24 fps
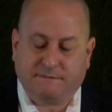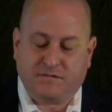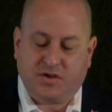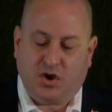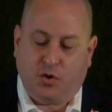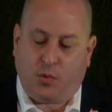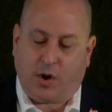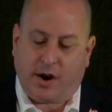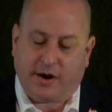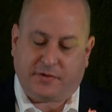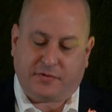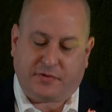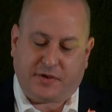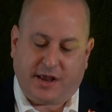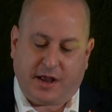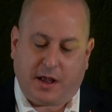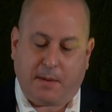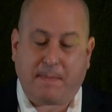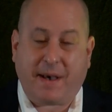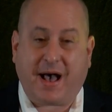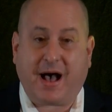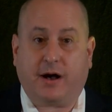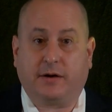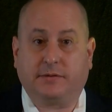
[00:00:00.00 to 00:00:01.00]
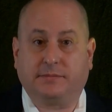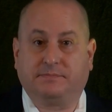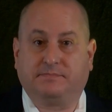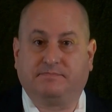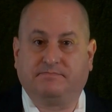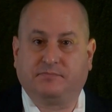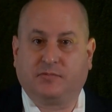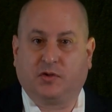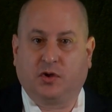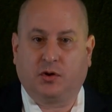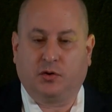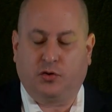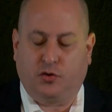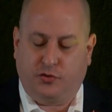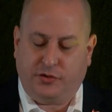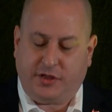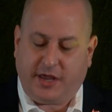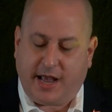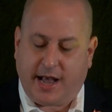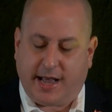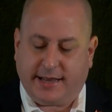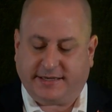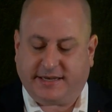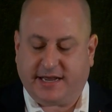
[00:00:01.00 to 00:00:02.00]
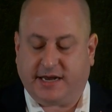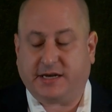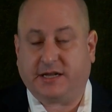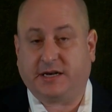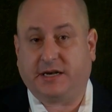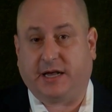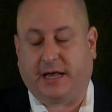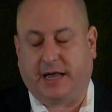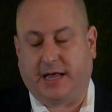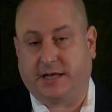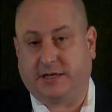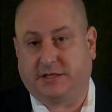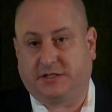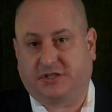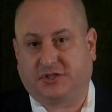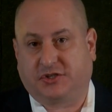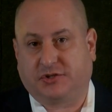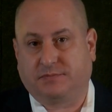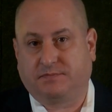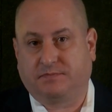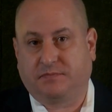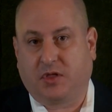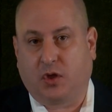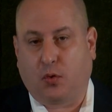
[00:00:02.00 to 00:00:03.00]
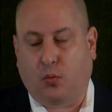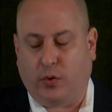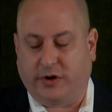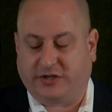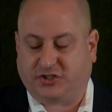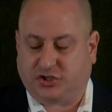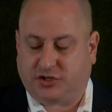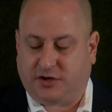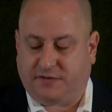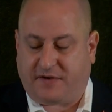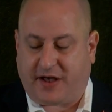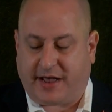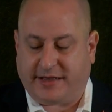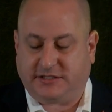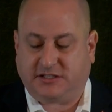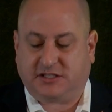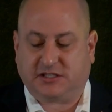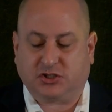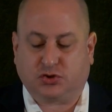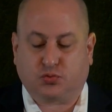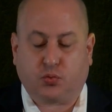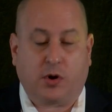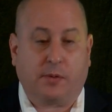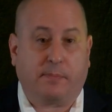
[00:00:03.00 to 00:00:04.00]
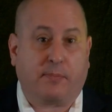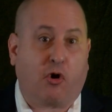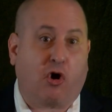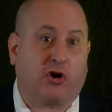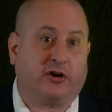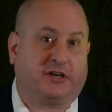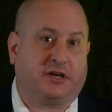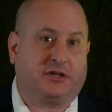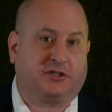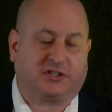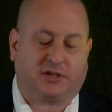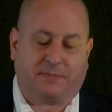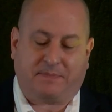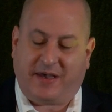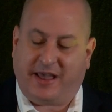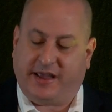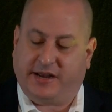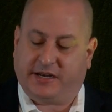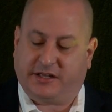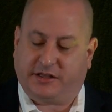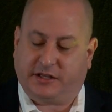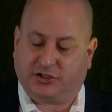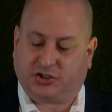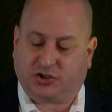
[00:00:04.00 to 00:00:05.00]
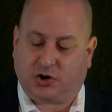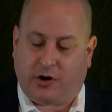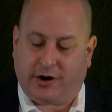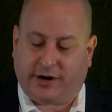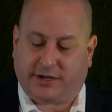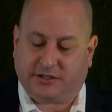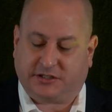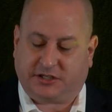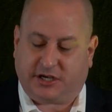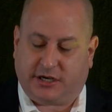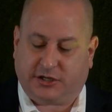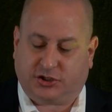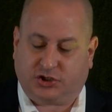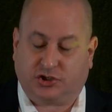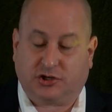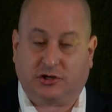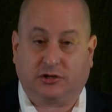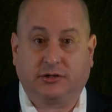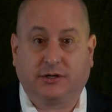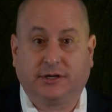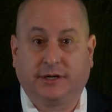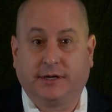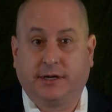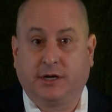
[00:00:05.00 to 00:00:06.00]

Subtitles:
You want to think about who the identity is, which devices will participate in this architecture,